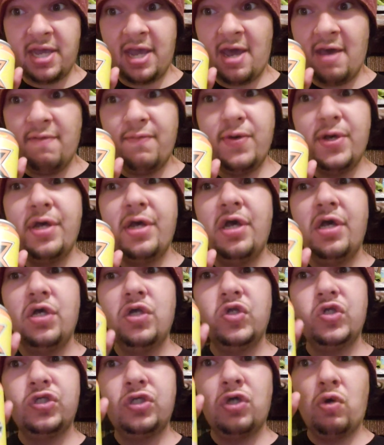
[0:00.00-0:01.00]
have
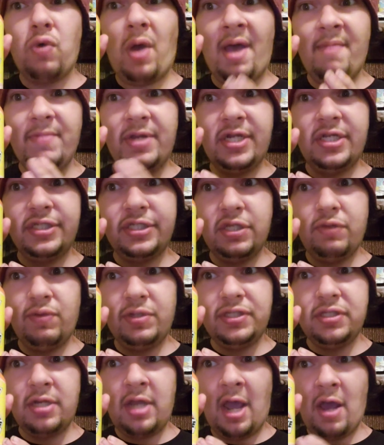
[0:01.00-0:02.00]
so I'm going to see
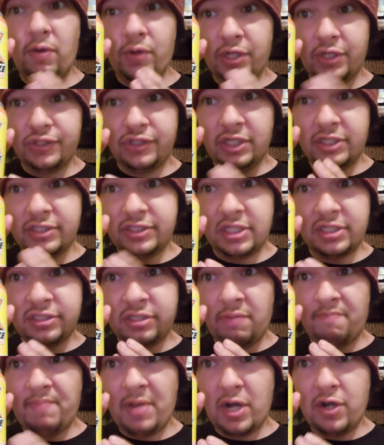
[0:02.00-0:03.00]
what how good this is
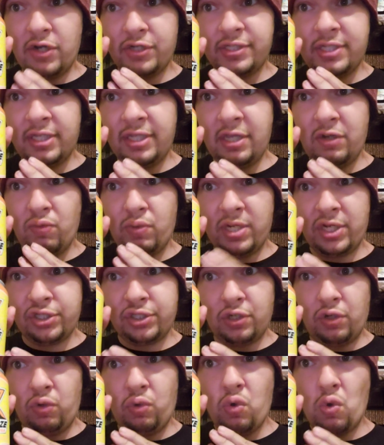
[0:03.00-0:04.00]
compared to the
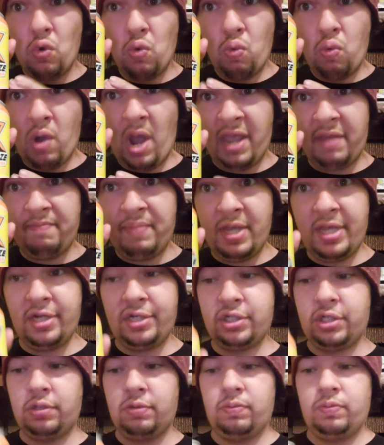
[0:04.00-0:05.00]
original white
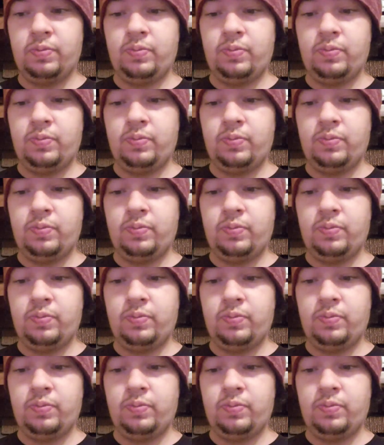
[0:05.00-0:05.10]
peach.